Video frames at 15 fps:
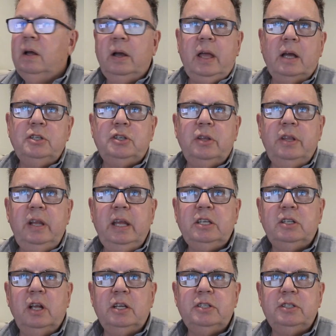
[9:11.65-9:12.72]
Okay, so the
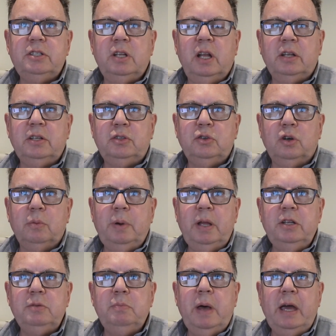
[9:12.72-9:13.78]
next licence I'd like to talk
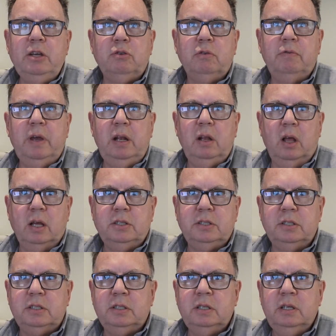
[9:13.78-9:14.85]
about is major event
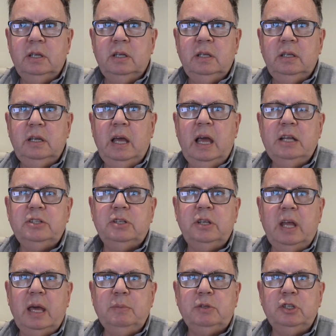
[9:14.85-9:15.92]
licence. Now, as the
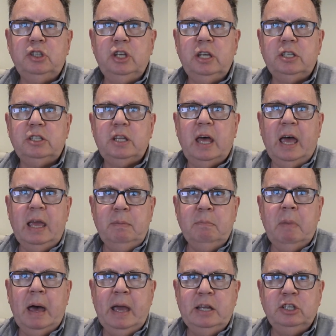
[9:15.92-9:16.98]
name suggests, a
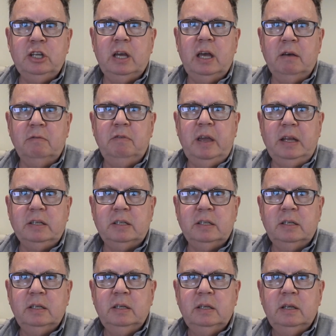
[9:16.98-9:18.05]
major event.
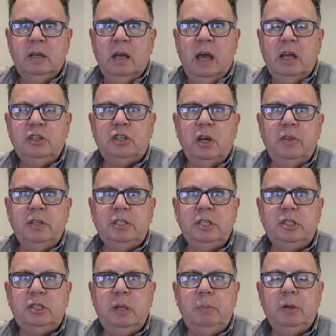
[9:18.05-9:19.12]
And so this
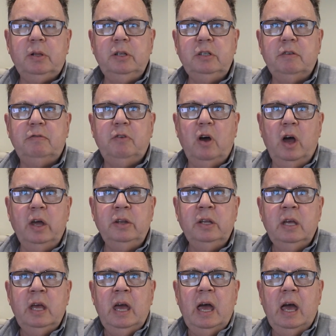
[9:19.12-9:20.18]
is typically defined
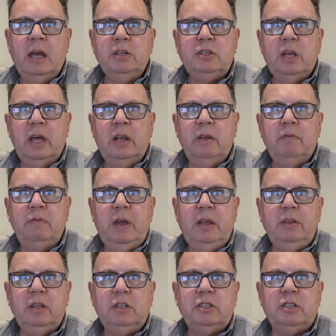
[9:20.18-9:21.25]
as an
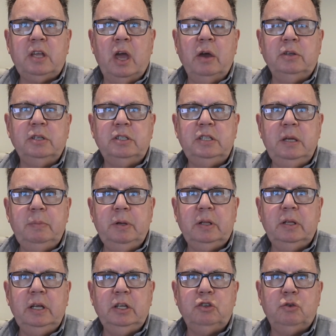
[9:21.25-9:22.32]
event that's going to
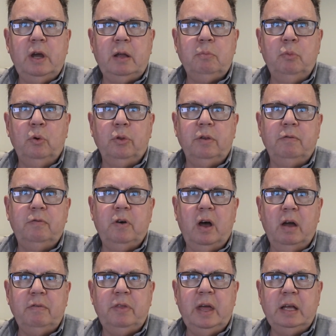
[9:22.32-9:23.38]
typically attract more than
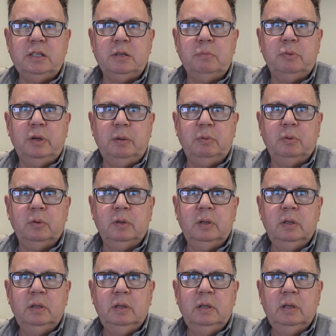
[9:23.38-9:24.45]
5,000 people
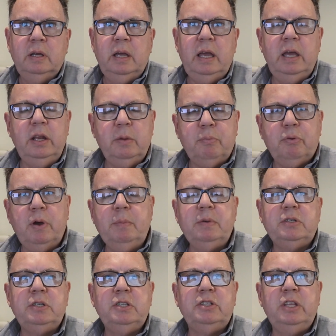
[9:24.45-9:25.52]
in a
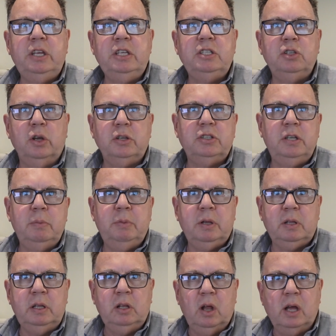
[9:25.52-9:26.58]
premises that is not
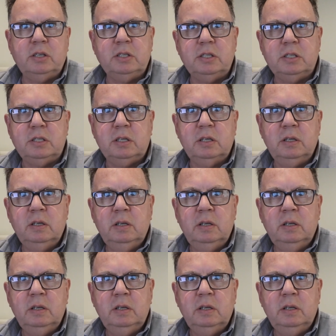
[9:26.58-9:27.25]
typically licensed.